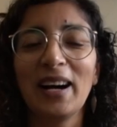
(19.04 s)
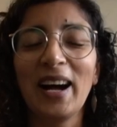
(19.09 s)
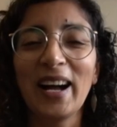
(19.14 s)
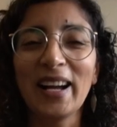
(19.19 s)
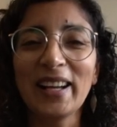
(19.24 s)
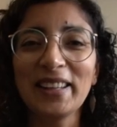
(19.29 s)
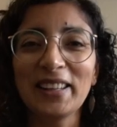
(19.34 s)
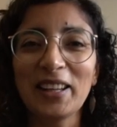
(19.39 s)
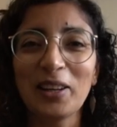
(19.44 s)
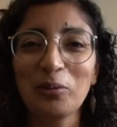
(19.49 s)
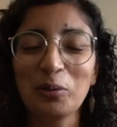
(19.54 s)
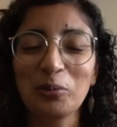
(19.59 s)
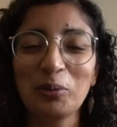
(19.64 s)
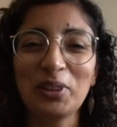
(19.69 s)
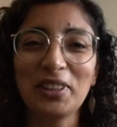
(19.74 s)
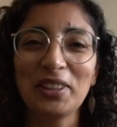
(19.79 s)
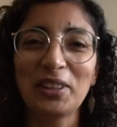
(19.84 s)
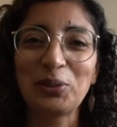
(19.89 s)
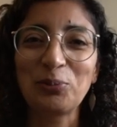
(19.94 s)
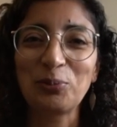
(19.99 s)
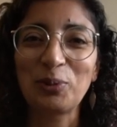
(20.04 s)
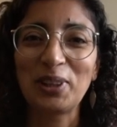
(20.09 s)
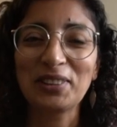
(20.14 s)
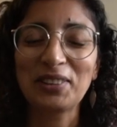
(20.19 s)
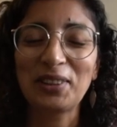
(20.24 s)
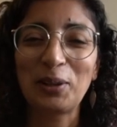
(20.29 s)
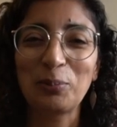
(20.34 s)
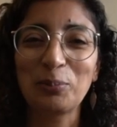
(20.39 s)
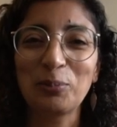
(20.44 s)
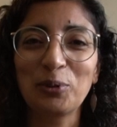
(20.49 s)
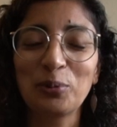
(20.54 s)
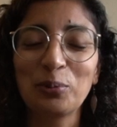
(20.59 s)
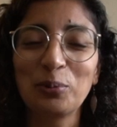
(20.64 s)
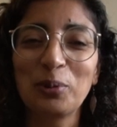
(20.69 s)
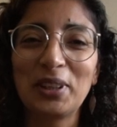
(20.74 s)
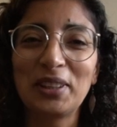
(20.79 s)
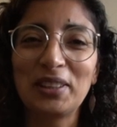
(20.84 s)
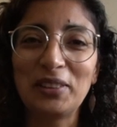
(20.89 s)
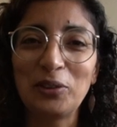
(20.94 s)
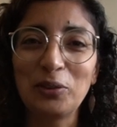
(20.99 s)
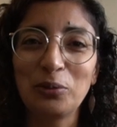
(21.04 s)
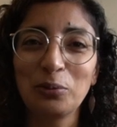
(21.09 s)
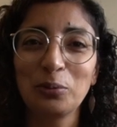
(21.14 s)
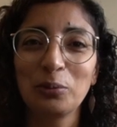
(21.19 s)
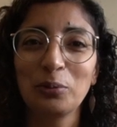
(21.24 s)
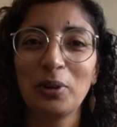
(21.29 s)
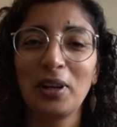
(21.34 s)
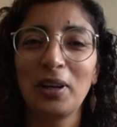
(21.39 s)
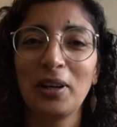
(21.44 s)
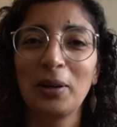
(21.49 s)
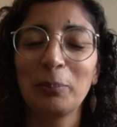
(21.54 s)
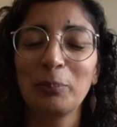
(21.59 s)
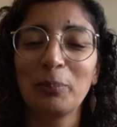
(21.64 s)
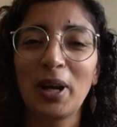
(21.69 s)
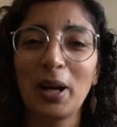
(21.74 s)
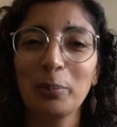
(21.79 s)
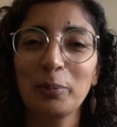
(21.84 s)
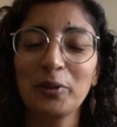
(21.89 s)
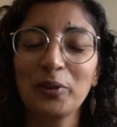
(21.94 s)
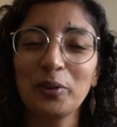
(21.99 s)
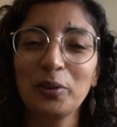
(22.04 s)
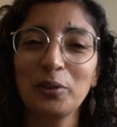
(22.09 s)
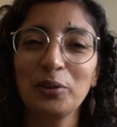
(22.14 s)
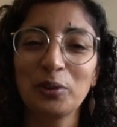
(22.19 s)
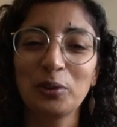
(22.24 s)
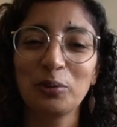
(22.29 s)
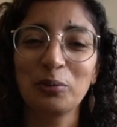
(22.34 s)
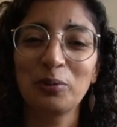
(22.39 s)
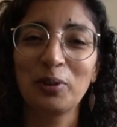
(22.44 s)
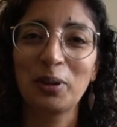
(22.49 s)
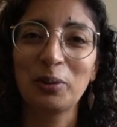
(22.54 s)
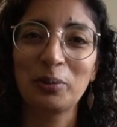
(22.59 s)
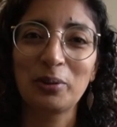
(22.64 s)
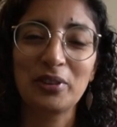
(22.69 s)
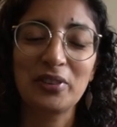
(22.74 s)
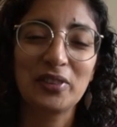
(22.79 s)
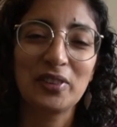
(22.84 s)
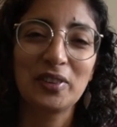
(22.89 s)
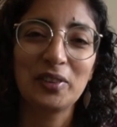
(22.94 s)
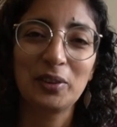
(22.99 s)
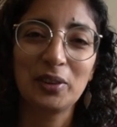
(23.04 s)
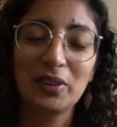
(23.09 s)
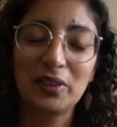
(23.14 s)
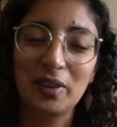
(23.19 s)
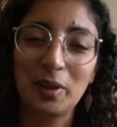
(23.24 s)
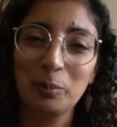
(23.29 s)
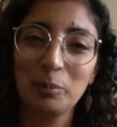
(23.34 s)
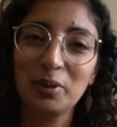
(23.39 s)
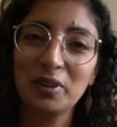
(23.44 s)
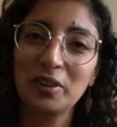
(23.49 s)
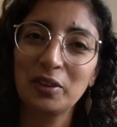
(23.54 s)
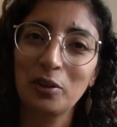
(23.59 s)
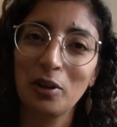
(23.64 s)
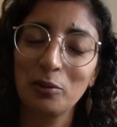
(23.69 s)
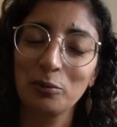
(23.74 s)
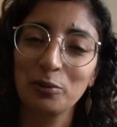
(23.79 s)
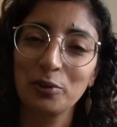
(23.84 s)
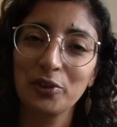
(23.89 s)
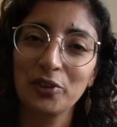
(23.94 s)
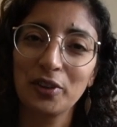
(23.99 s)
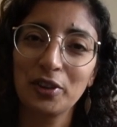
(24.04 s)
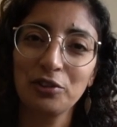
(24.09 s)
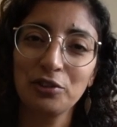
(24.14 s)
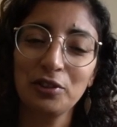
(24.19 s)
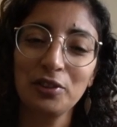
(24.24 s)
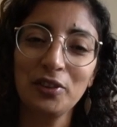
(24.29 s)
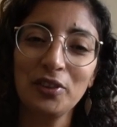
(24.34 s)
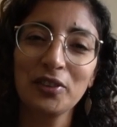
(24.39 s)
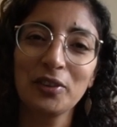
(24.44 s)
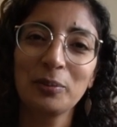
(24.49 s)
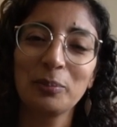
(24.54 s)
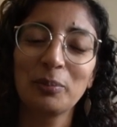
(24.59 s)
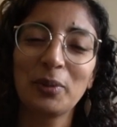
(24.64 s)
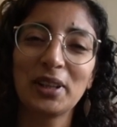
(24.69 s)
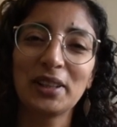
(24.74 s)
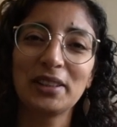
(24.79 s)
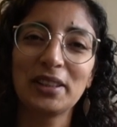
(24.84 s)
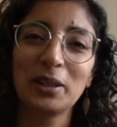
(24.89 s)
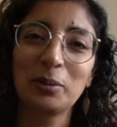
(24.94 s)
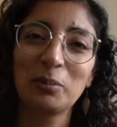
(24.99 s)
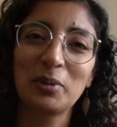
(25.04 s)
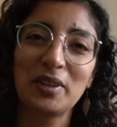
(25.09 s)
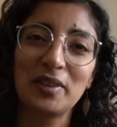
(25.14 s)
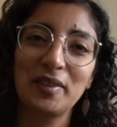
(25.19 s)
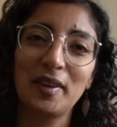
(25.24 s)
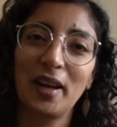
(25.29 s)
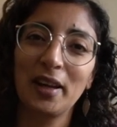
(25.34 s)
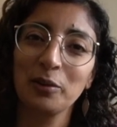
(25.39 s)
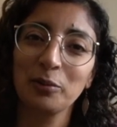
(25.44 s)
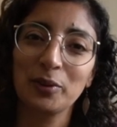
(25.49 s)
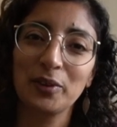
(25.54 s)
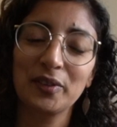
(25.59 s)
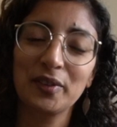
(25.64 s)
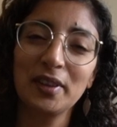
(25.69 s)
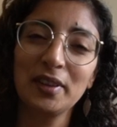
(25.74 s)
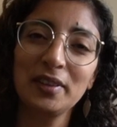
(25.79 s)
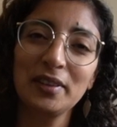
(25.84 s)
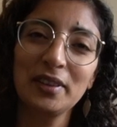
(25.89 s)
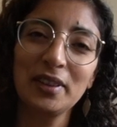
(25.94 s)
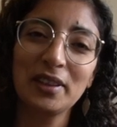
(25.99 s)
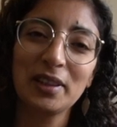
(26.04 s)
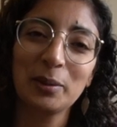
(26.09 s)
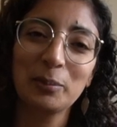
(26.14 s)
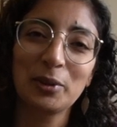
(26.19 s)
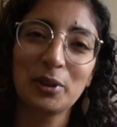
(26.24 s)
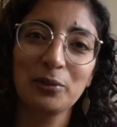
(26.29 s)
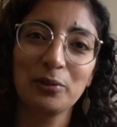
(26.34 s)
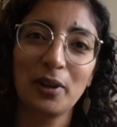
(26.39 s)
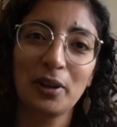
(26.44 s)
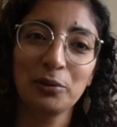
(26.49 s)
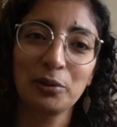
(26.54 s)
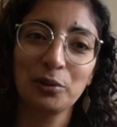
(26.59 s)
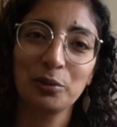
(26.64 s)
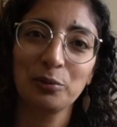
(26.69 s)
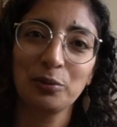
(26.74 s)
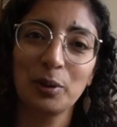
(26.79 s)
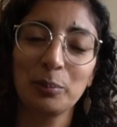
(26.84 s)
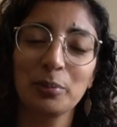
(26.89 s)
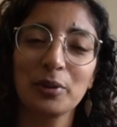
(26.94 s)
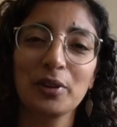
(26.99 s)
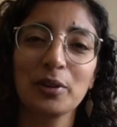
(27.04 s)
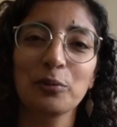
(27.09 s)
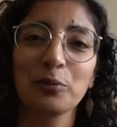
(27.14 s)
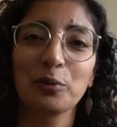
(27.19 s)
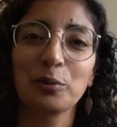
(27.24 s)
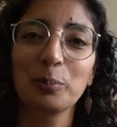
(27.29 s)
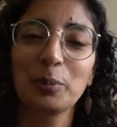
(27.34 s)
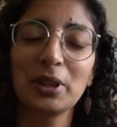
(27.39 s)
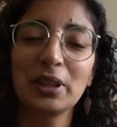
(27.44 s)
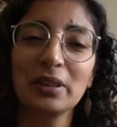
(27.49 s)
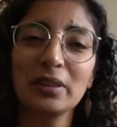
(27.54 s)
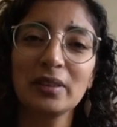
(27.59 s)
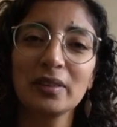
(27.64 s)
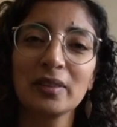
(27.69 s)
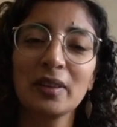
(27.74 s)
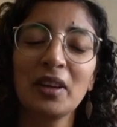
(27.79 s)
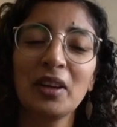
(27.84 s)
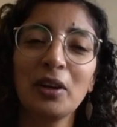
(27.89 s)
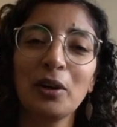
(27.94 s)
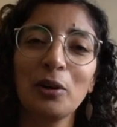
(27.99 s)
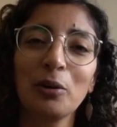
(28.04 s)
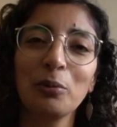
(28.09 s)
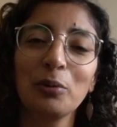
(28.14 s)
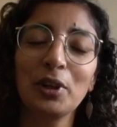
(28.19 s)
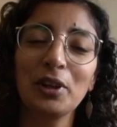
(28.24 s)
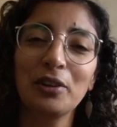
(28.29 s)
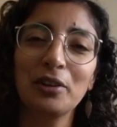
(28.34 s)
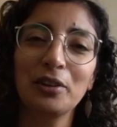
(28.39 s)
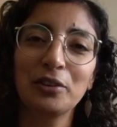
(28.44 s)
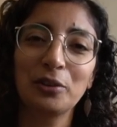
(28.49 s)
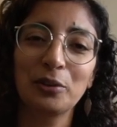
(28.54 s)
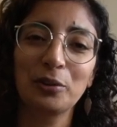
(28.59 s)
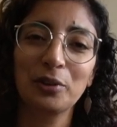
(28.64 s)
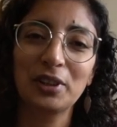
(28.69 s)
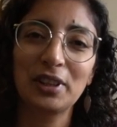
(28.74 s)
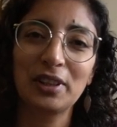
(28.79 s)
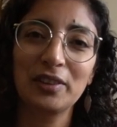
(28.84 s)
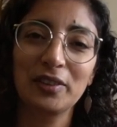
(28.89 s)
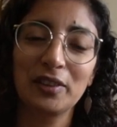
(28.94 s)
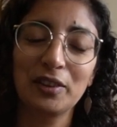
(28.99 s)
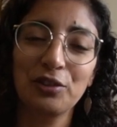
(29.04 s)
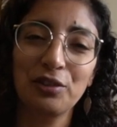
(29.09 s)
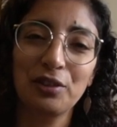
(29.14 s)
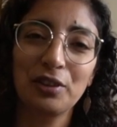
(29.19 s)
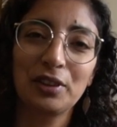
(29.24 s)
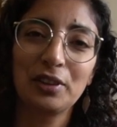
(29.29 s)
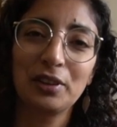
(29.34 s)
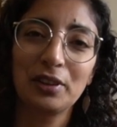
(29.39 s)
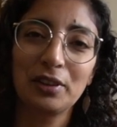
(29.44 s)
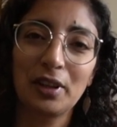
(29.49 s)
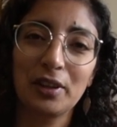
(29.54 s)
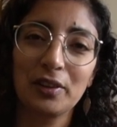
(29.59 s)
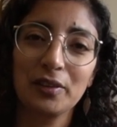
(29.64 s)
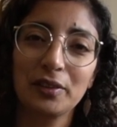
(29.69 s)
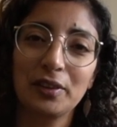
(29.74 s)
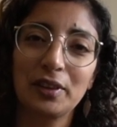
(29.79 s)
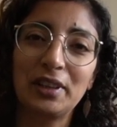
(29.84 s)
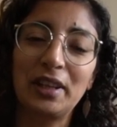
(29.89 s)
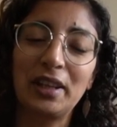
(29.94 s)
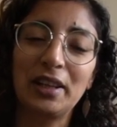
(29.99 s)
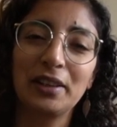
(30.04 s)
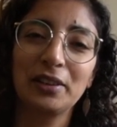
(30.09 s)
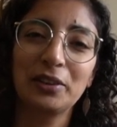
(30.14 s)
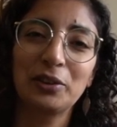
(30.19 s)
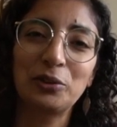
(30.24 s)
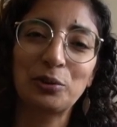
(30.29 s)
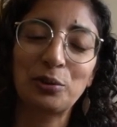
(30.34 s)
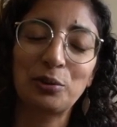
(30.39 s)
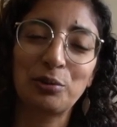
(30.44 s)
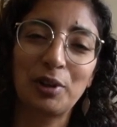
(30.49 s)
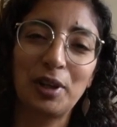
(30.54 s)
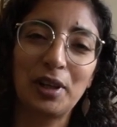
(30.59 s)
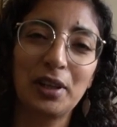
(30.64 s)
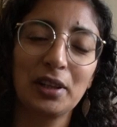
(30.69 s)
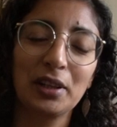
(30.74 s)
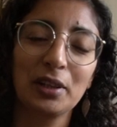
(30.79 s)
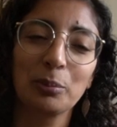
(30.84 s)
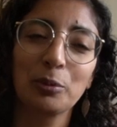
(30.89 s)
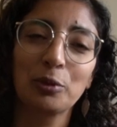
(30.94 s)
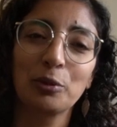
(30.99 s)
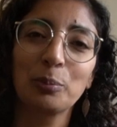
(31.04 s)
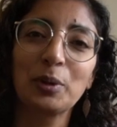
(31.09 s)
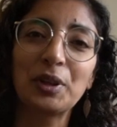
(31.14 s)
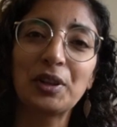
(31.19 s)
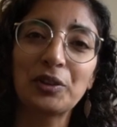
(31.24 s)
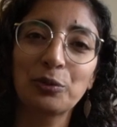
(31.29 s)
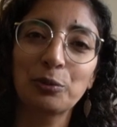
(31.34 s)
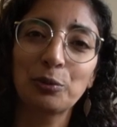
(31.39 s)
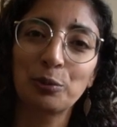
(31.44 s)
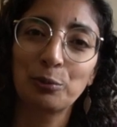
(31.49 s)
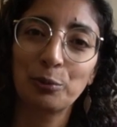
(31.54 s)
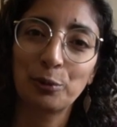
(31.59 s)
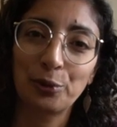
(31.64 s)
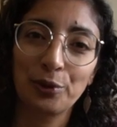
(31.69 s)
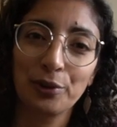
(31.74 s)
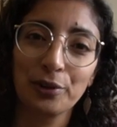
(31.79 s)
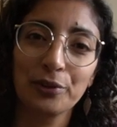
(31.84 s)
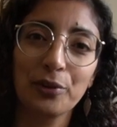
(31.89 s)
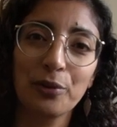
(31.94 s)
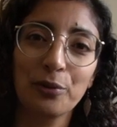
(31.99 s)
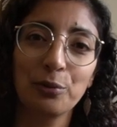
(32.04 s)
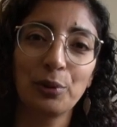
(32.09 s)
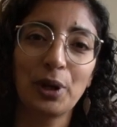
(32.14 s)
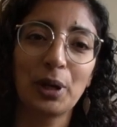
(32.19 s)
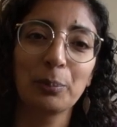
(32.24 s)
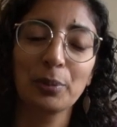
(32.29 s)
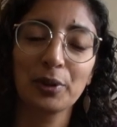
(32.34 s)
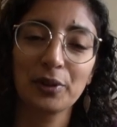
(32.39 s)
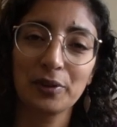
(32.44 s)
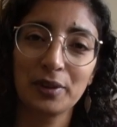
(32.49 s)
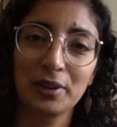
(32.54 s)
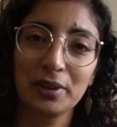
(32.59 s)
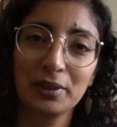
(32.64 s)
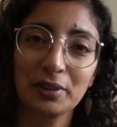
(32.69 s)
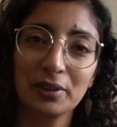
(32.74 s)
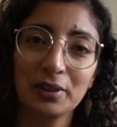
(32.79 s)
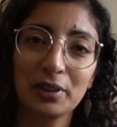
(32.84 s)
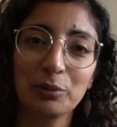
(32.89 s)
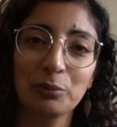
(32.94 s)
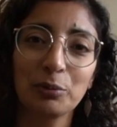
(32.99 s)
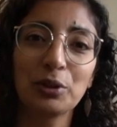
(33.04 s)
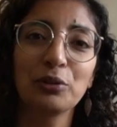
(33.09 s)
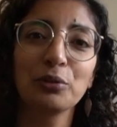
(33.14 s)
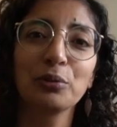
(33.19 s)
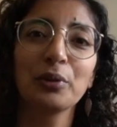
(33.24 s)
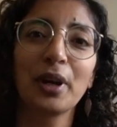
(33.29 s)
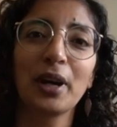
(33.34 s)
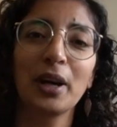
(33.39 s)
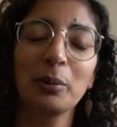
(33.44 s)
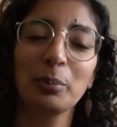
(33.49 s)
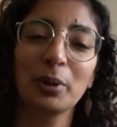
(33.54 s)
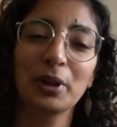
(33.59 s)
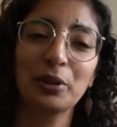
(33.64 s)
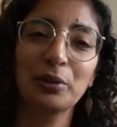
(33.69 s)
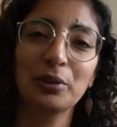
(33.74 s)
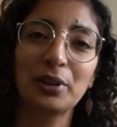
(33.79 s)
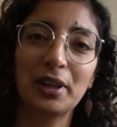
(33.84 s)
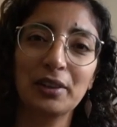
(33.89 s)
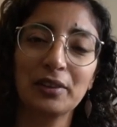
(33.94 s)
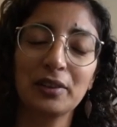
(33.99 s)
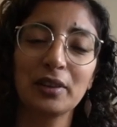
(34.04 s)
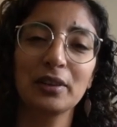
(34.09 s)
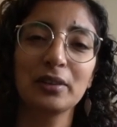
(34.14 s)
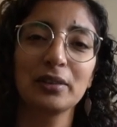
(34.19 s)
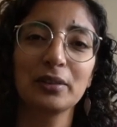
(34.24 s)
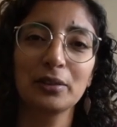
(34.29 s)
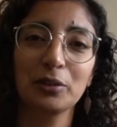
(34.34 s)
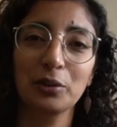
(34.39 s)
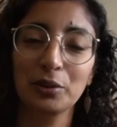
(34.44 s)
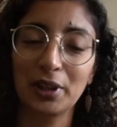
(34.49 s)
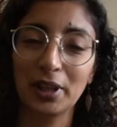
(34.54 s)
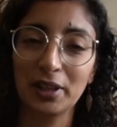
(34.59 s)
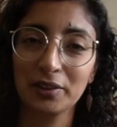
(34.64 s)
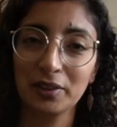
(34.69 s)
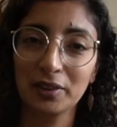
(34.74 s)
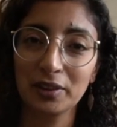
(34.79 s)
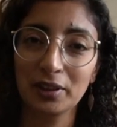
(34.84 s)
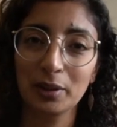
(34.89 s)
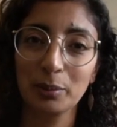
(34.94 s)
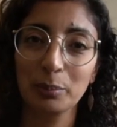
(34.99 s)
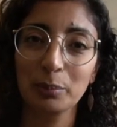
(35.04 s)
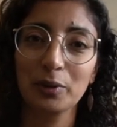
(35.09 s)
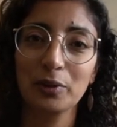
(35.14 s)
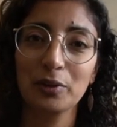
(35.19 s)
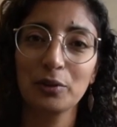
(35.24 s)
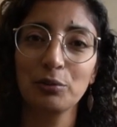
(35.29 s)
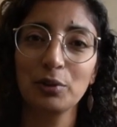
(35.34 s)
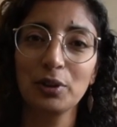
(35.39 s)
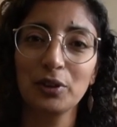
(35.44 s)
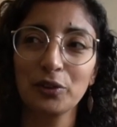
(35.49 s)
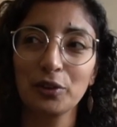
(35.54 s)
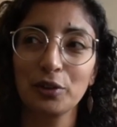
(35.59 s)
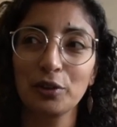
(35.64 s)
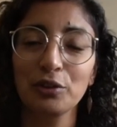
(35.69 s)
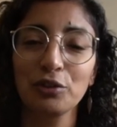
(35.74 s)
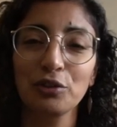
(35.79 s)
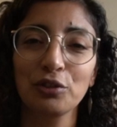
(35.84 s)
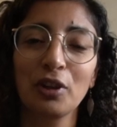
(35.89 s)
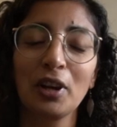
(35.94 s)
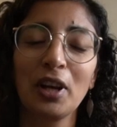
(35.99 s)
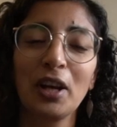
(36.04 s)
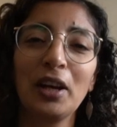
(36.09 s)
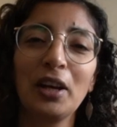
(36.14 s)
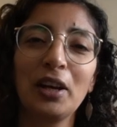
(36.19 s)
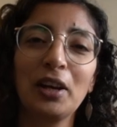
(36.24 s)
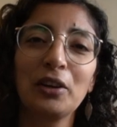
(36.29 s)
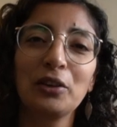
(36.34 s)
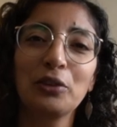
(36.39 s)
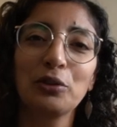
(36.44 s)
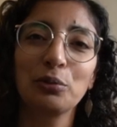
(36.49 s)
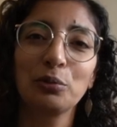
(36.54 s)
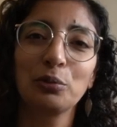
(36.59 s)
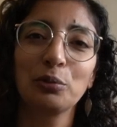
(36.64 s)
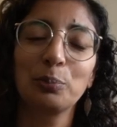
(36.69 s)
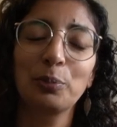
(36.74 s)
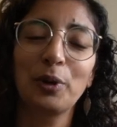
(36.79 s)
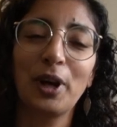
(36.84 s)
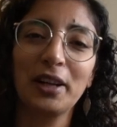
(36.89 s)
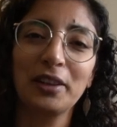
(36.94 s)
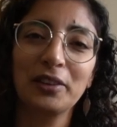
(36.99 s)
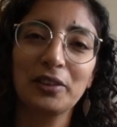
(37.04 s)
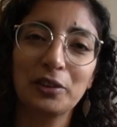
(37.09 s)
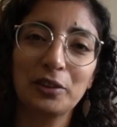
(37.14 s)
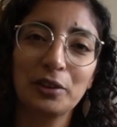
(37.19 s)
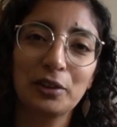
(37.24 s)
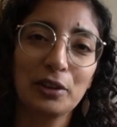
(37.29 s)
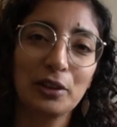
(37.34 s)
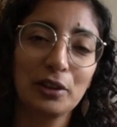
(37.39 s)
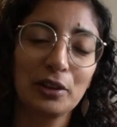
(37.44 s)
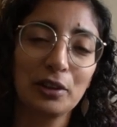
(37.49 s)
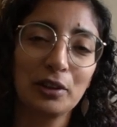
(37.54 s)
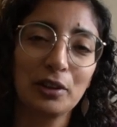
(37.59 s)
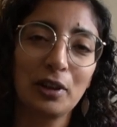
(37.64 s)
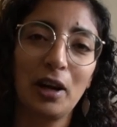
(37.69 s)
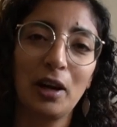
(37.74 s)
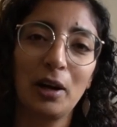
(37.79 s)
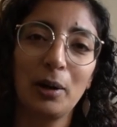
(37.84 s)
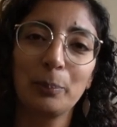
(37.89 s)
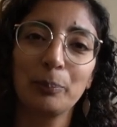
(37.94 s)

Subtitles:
Hi, everyone, and welcome to a new episode of our series, Empathy Conversations. My name is Haifa Staiti. I am the founder of Empathy for Peace. We are an organization that's dedicated to creating a more peaceful world through empathy. And we do that by connecting empathy research to practical